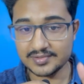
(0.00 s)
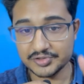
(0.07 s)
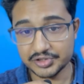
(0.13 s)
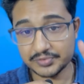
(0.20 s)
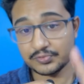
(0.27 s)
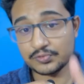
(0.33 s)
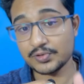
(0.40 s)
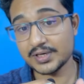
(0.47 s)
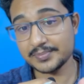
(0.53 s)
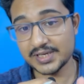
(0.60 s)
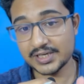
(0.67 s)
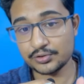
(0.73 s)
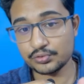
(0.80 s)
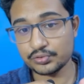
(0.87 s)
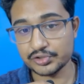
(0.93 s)
shift 1
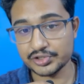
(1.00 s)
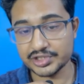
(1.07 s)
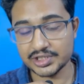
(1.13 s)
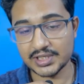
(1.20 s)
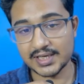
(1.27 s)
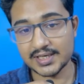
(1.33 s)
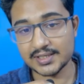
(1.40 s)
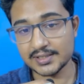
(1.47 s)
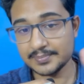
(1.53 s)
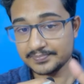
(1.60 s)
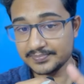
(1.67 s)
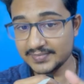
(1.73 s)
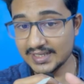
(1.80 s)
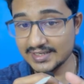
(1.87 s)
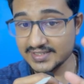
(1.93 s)
may go question aaya hai
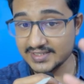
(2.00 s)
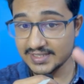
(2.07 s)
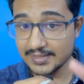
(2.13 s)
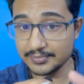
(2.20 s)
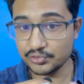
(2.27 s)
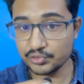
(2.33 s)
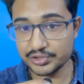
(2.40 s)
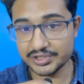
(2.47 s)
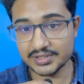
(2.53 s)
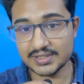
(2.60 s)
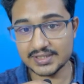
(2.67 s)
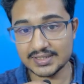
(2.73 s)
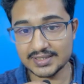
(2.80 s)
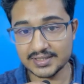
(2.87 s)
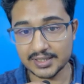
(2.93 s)
that same question
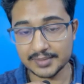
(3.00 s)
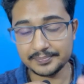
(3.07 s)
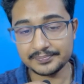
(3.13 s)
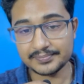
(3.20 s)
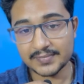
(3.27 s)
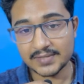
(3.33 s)
didn't come